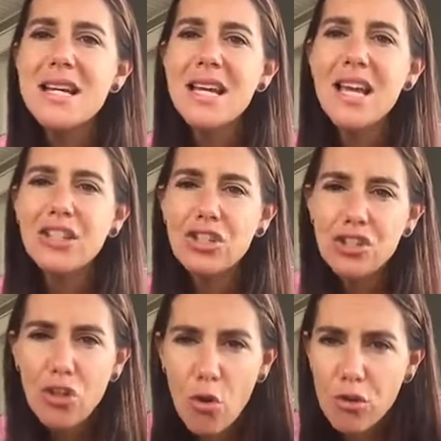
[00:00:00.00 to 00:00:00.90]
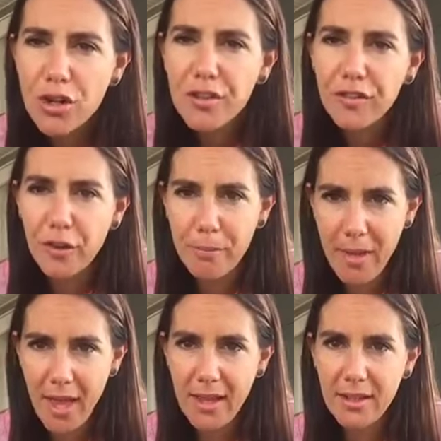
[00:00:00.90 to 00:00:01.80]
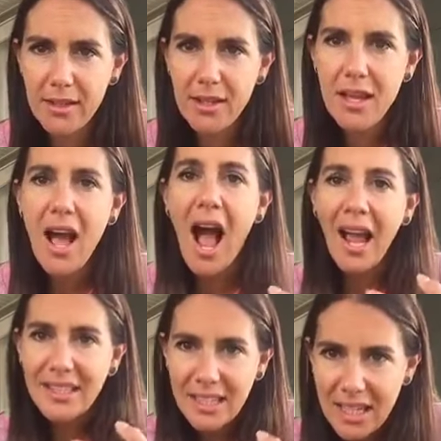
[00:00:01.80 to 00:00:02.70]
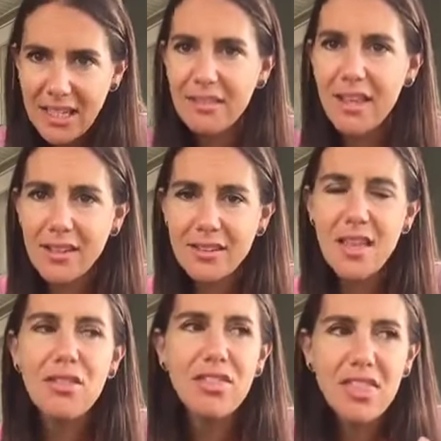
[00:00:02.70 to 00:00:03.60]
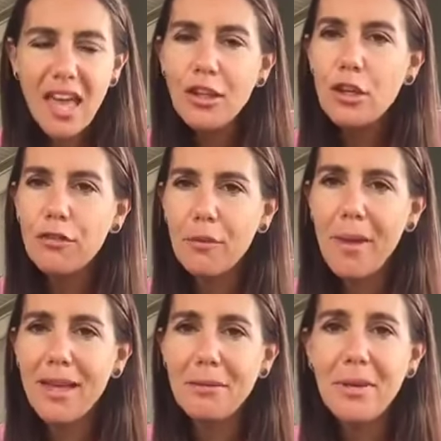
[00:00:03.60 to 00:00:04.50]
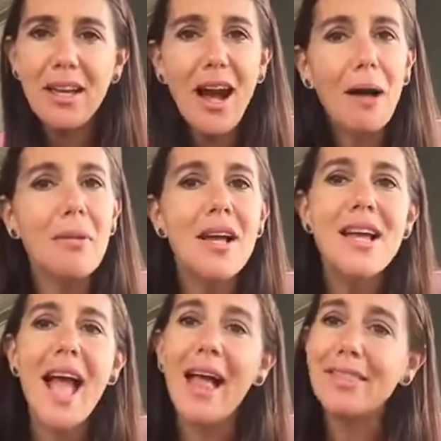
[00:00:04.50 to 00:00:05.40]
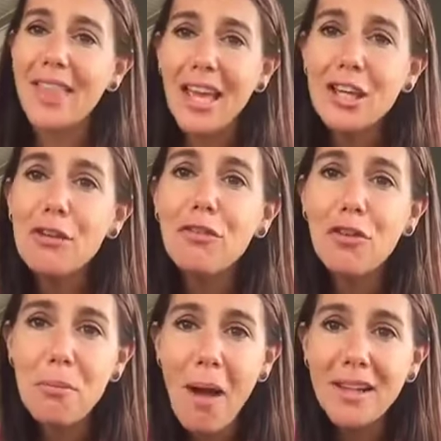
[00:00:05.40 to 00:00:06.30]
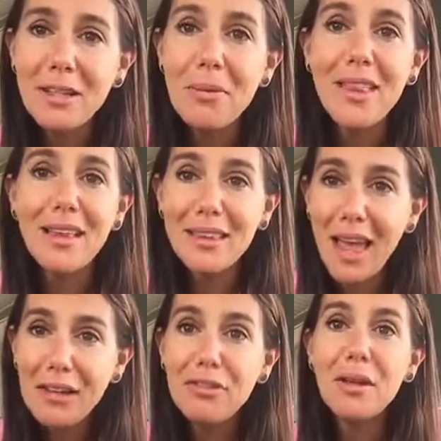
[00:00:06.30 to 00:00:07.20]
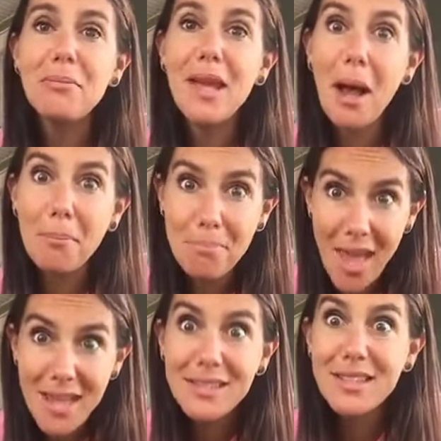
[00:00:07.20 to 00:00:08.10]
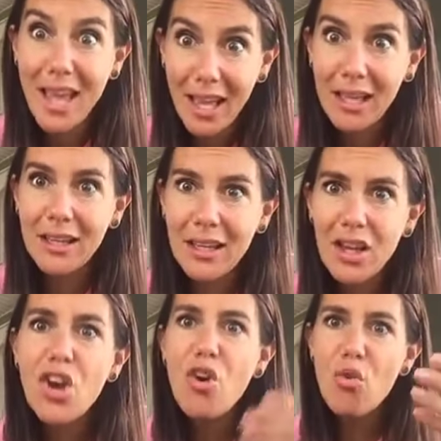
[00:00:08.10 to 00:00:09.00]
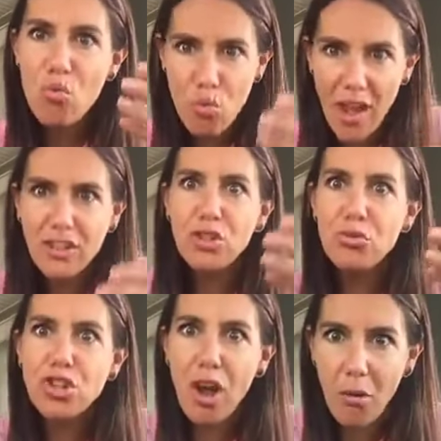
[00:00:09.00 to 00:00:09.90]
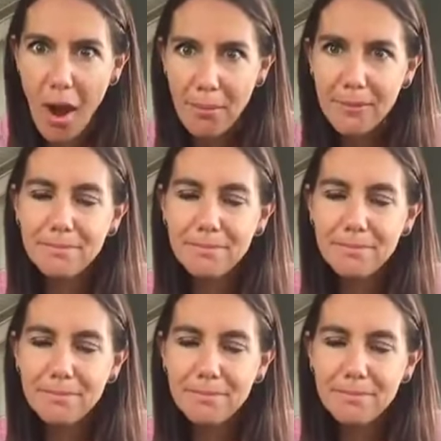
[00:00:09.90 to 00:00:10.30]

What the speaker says: is so good for me. I needed this. Thank you for making me come. And thank you for reminding me that life can be amazing when you show up.